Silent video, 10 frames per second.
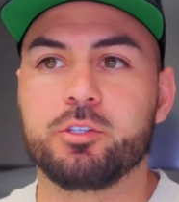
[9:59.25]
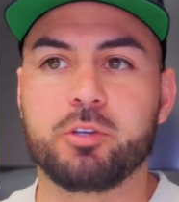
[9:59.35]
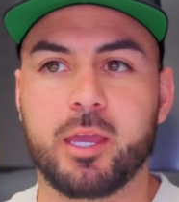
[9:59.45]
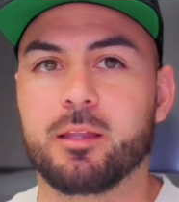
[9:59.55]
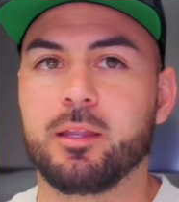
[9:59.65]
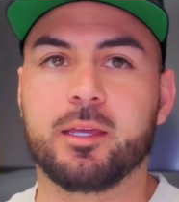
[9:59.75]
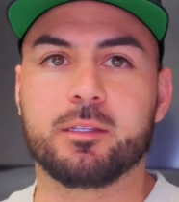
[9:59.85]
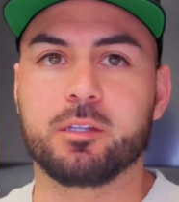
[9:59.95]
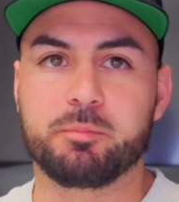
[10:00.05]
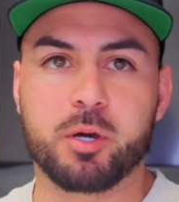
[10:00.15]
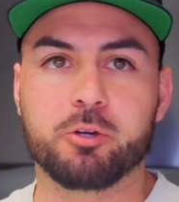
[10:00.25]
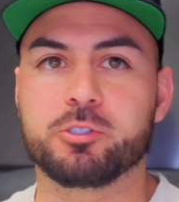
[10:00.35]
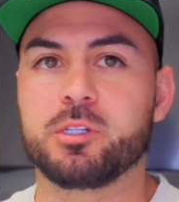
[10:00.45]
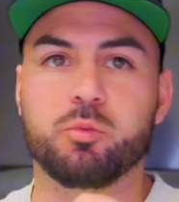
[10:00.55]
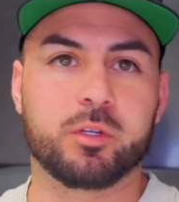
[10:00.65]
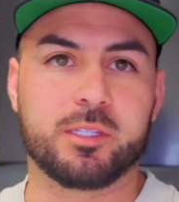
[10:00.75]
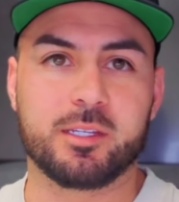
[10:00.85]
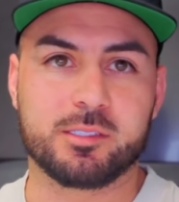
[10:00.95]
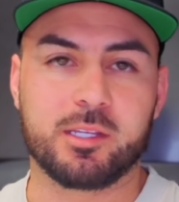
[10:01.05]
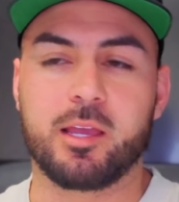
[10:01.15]
You can't let the post and what
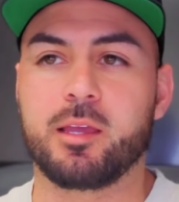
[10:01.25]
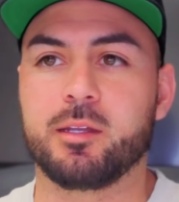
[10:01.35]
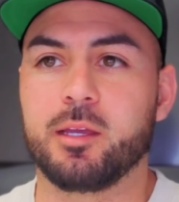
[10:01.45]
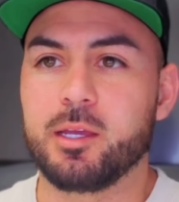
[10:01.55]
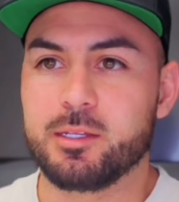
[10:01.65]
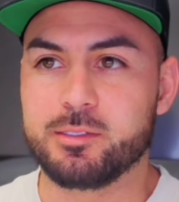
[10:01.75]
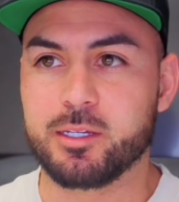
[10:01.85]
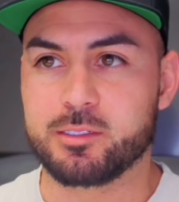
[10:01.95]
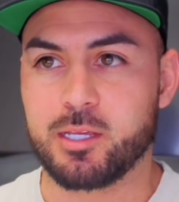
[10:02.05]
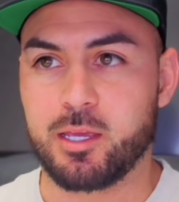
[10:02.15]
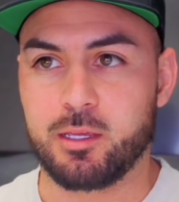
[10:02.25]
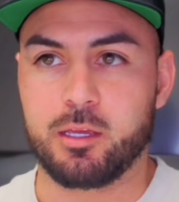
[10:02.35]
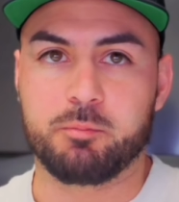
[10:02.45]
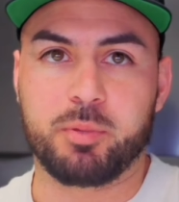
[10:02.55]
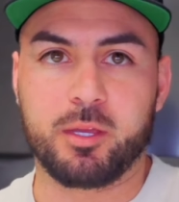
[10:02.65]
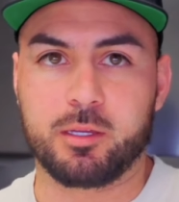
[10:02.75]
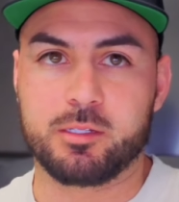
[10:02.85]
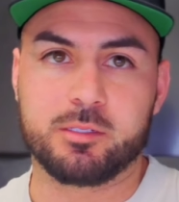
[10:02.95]
they said dictate and pick